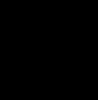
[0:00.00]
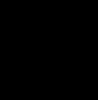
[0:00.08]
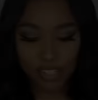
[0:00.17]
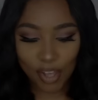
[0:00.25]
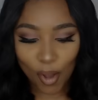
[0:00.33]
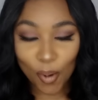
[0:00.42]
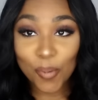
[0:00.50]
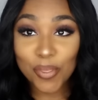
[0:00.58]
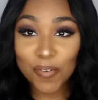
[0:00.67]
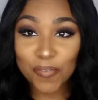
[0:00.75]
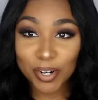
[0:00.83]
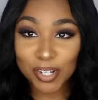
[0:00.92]
So
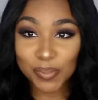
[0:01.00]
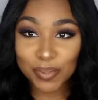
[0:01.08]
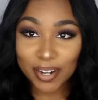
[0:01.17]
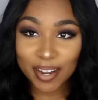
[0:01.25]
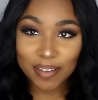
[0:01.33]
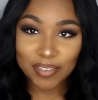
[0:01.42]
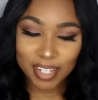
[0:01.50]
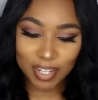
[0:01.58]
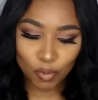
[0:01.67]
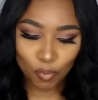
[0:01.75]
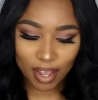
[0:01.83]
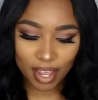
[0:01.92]
the first winner of the
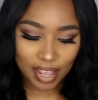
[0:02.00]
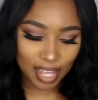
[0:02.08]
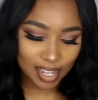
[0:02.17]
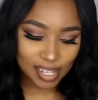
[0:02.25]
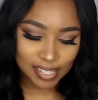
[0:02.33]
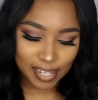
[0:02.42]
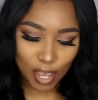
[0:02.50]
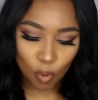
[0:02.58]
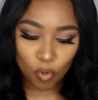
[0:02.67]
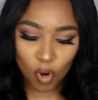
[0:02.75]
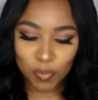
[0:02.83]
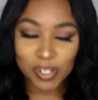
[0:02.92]
giveaway, like I
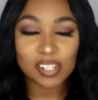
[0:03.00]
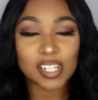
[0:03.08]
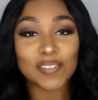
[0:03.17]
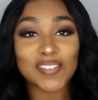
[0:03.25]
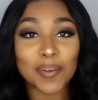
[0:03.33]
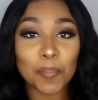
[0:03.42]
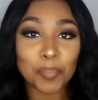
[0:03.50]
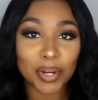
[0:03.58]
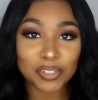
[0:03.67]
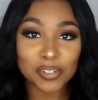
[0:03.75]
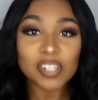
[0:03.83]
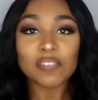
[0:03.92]
said, will receive some
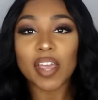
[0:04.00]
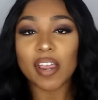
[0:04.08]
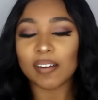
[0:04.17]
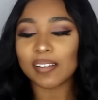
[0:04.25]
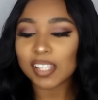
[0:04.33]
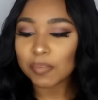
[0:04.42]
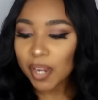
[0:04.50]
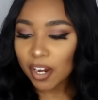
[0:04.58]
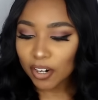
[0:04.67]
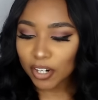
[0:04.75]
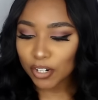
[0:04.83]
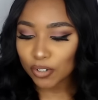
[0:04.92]
bundles of hair and some
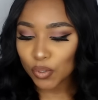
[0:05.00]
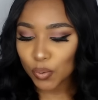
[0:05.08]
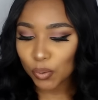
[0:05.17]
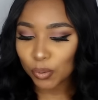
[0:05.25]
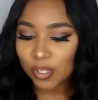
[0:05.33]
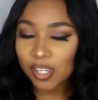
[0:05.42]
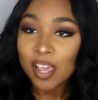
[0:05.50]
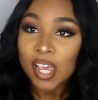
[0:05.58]
hair care tools.